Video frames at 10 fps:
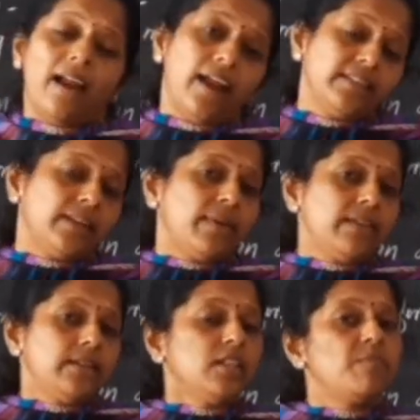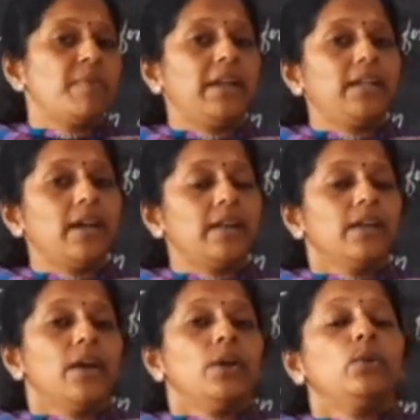otherwise it is better
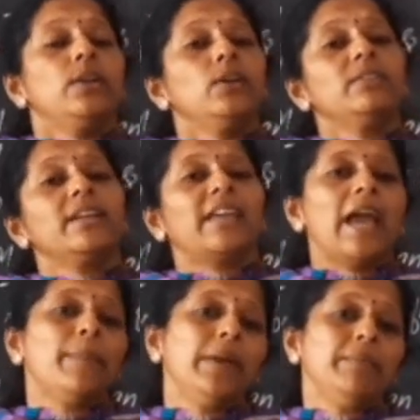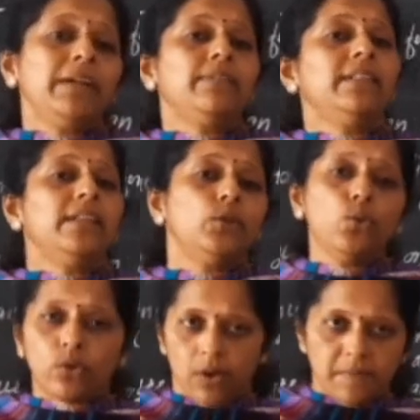to leave the gap in between the
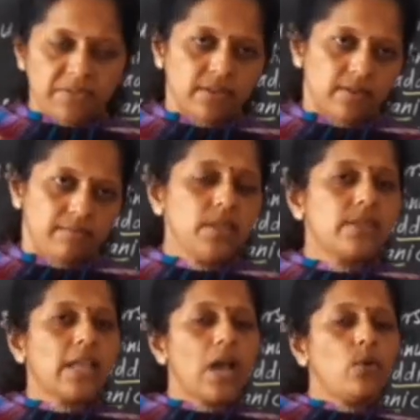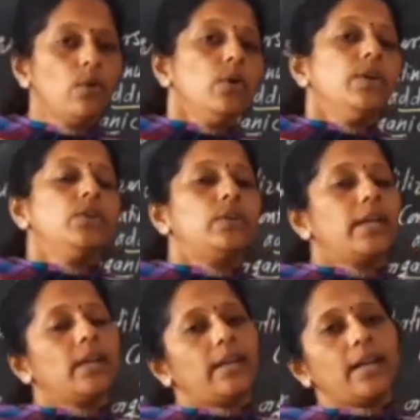two crops. Means now you
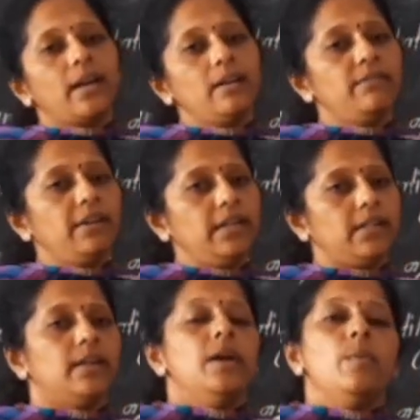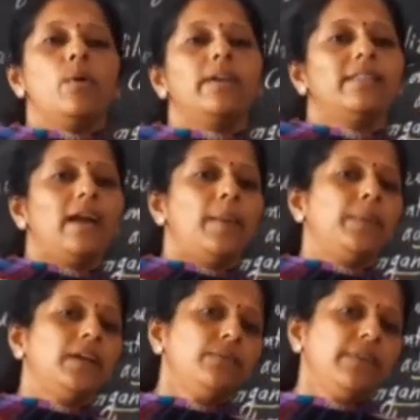take on a wheat, for the
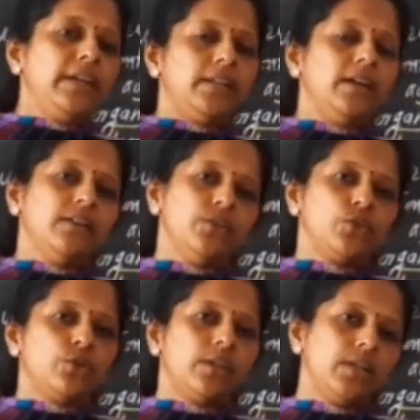after wheat you should